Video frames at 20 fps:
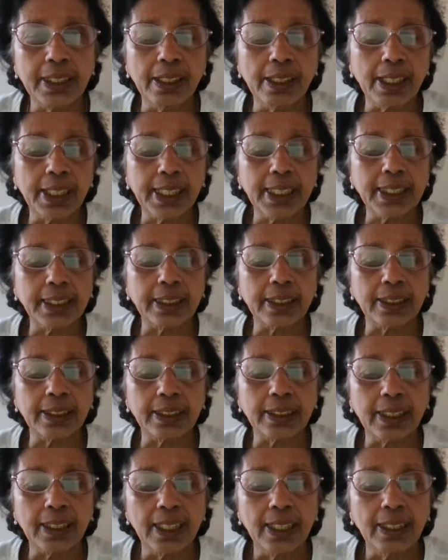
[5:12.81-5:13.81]

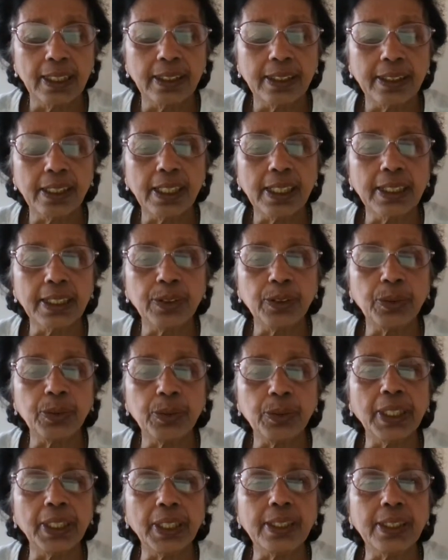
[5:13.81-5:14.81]
directors to
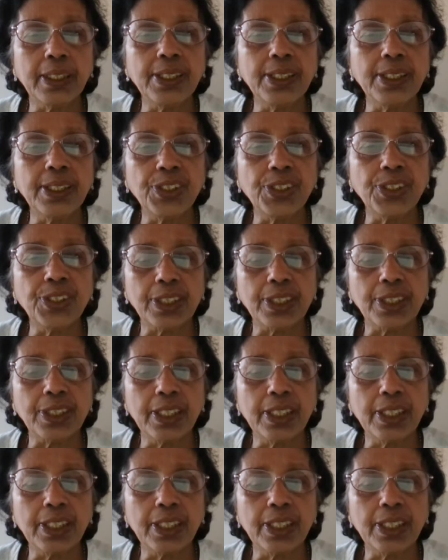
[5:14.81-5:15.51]
make the decisions.